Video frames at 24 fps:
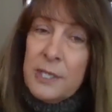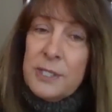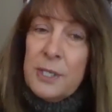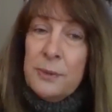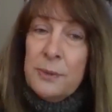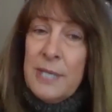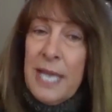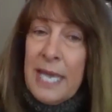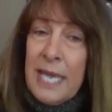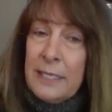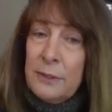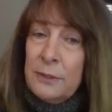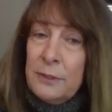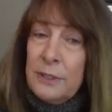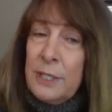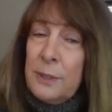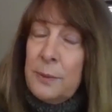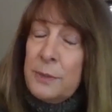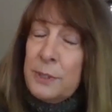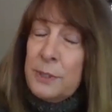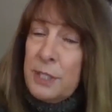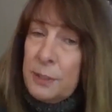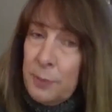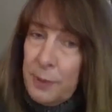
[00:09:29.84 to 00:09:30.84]
So not
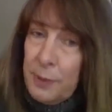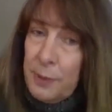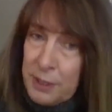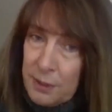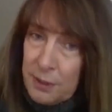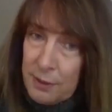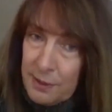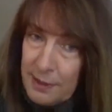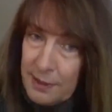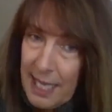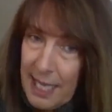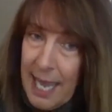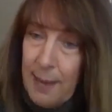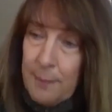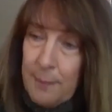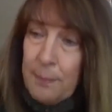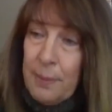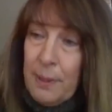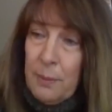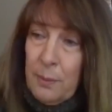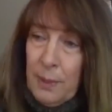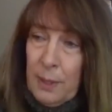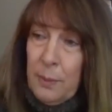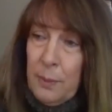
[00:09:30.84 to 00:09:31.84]
only did we do that,
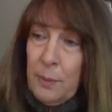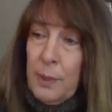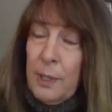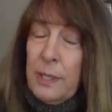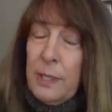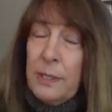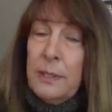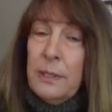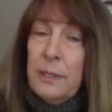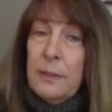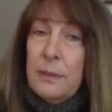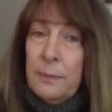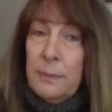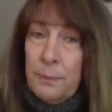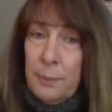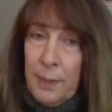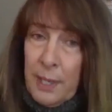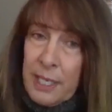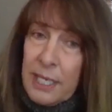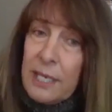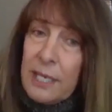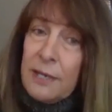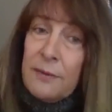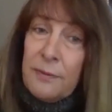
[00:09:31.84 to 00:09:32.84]
but we would
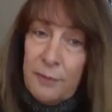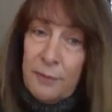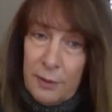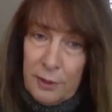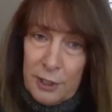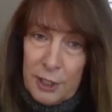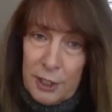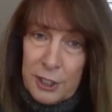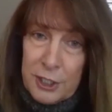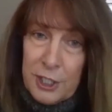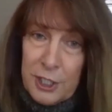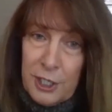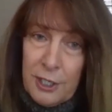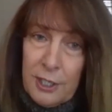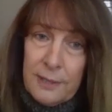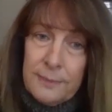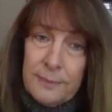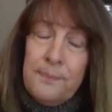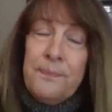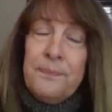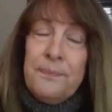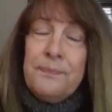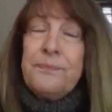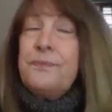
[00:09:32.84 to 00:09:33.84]
bring in
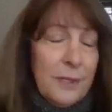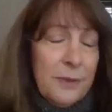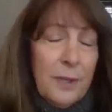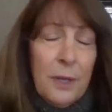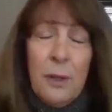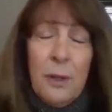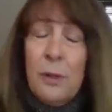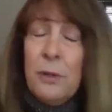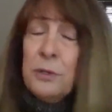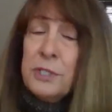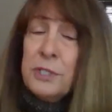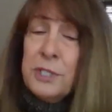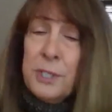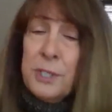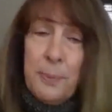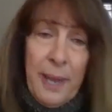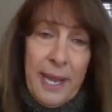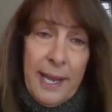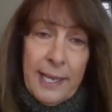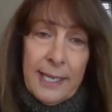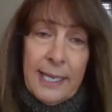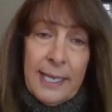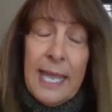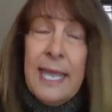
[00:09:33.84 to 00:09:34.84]
furniture, the whole
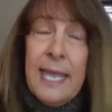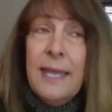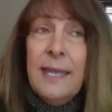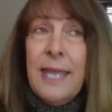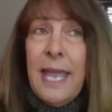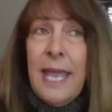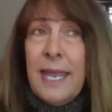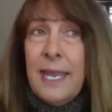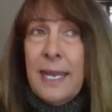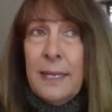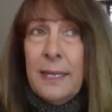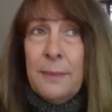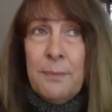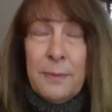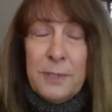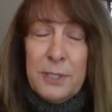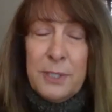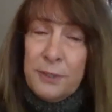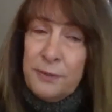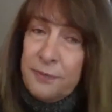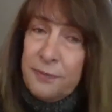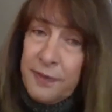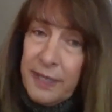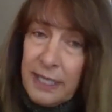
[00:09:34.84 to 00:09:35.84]
shebang,
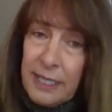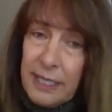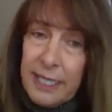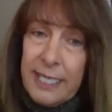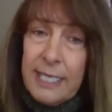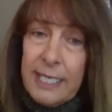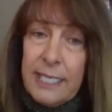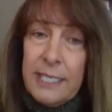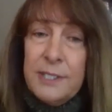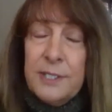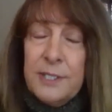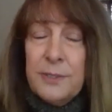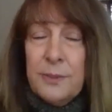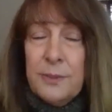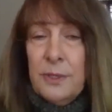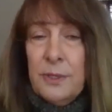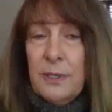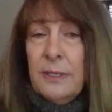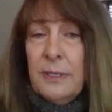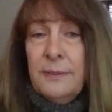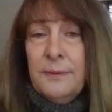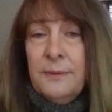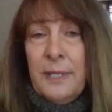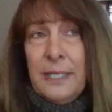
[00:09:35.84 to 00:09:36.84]
and do fill-ins
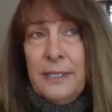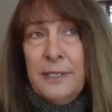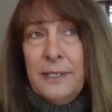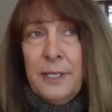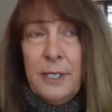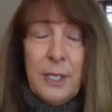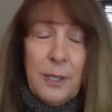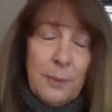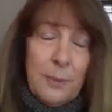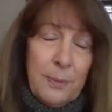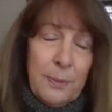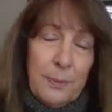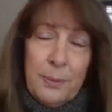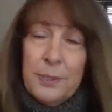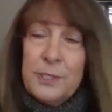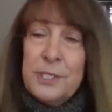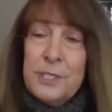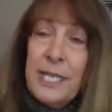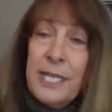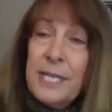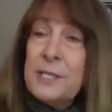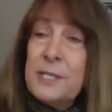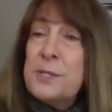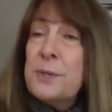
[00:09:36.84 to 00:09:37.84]
or,
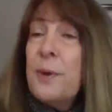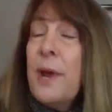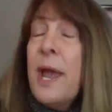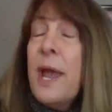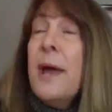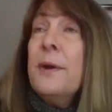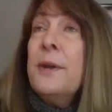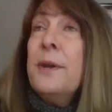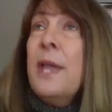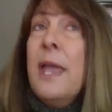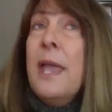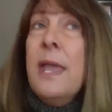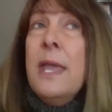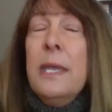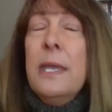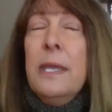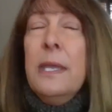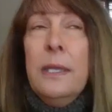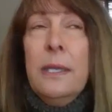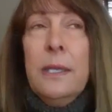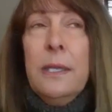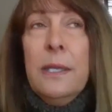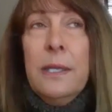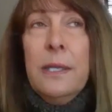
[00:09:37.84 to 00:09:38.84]
push things around.
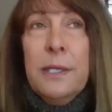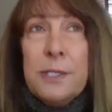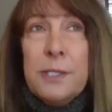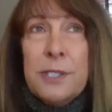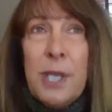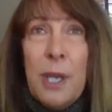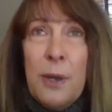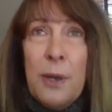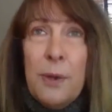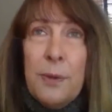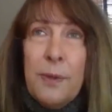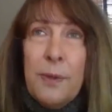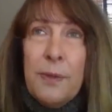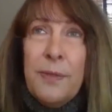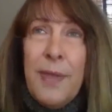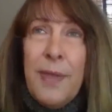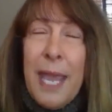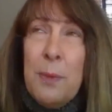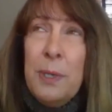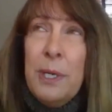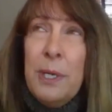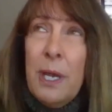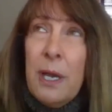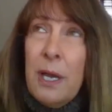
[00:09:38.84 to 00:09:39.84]
So
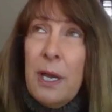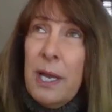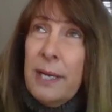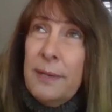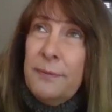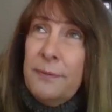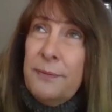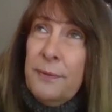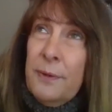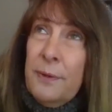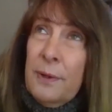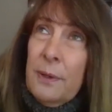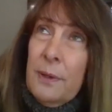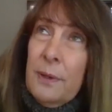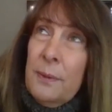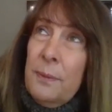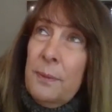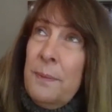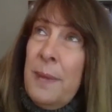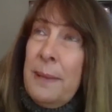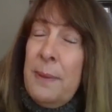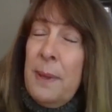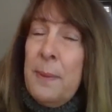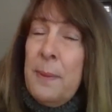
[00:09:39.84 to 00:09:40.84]
that went on
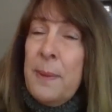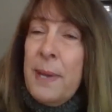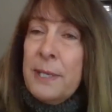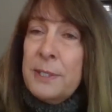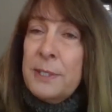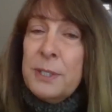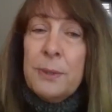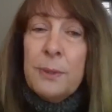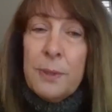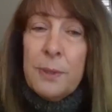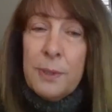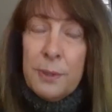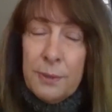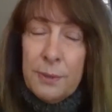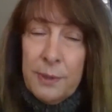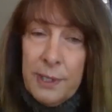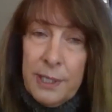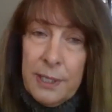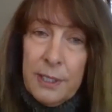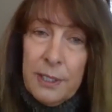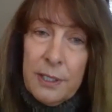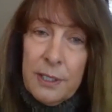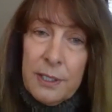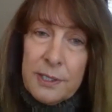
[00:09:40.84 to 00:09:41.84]
for maybe about 2 or
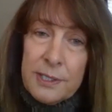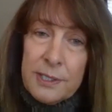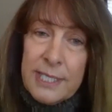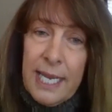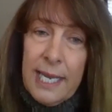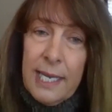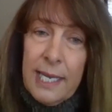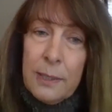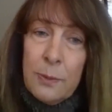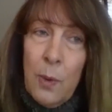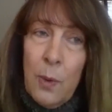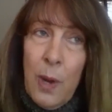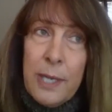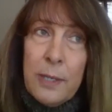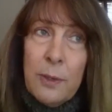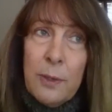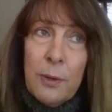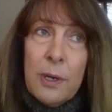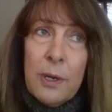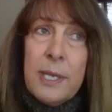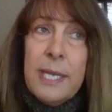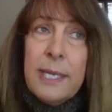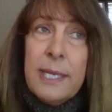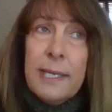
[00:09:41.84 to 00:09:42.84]
3 years. And White
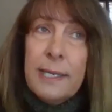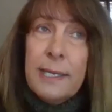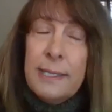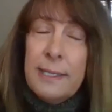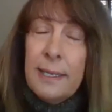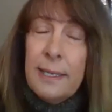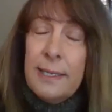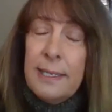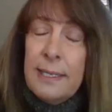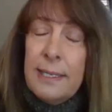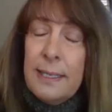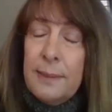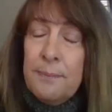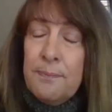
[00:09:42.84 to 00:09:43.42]
Orchid